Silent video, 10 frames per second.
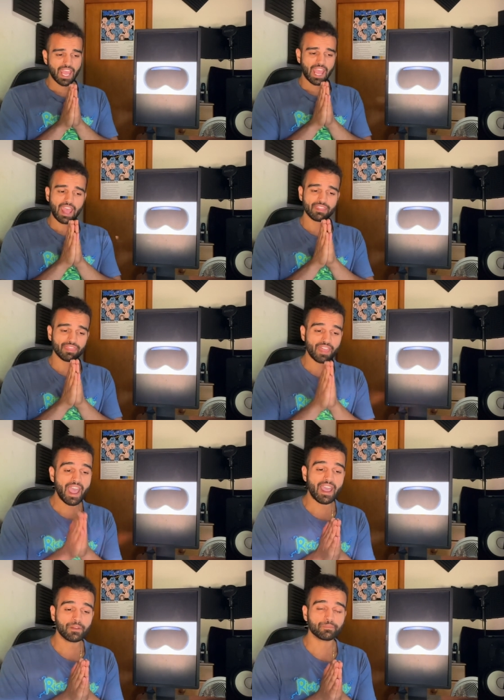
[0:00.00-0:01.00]
And
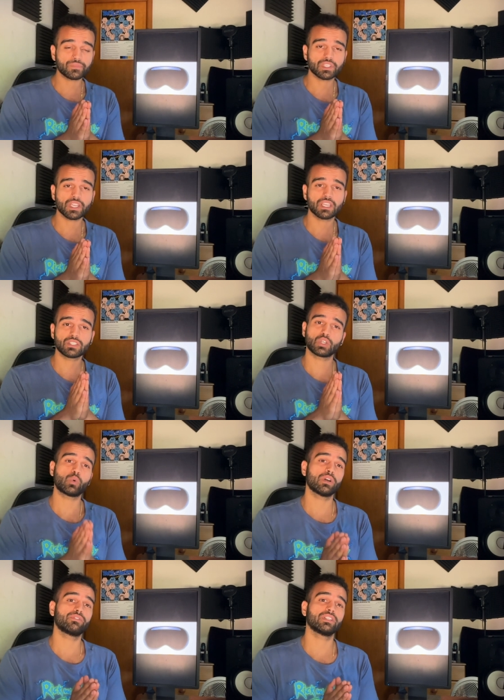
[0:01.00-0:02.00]
that is
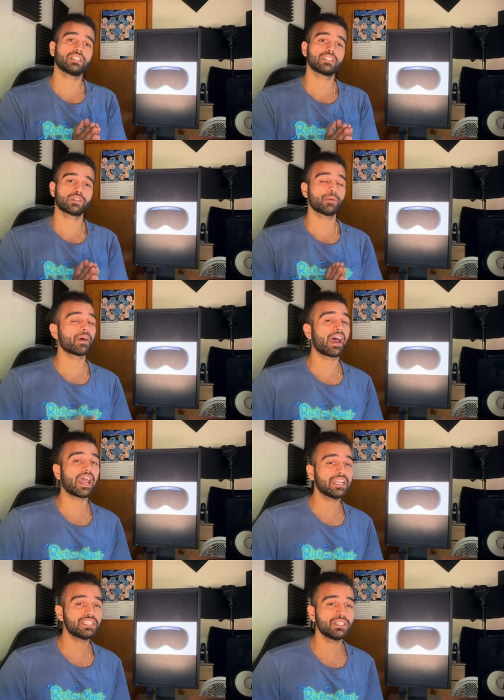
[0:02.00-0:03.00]
equivalent to about
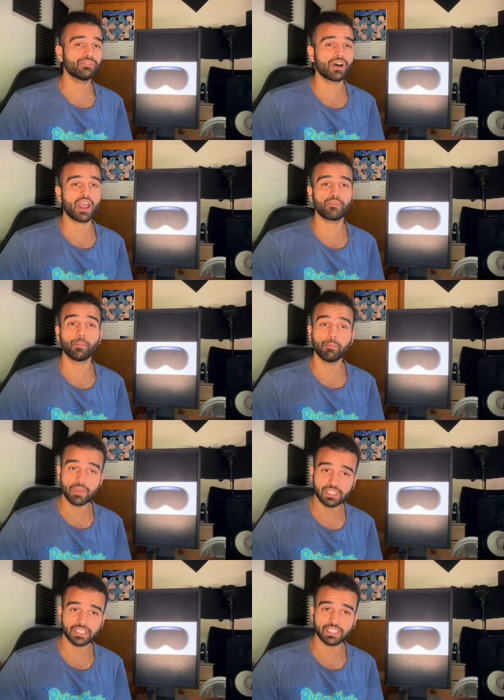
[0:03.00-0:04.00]
85
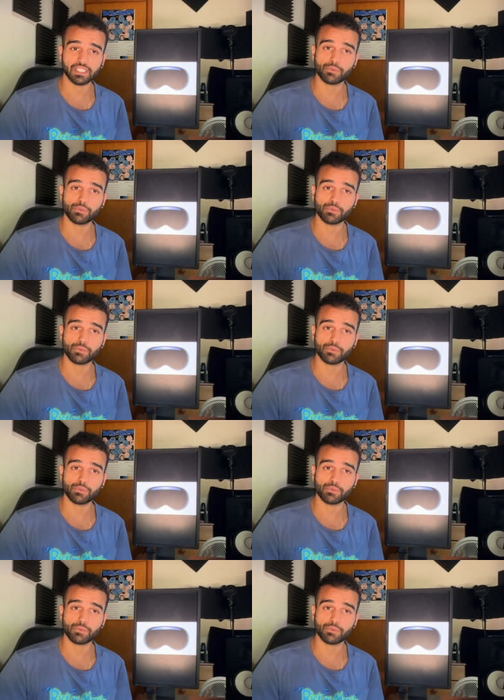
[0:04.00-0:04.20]
million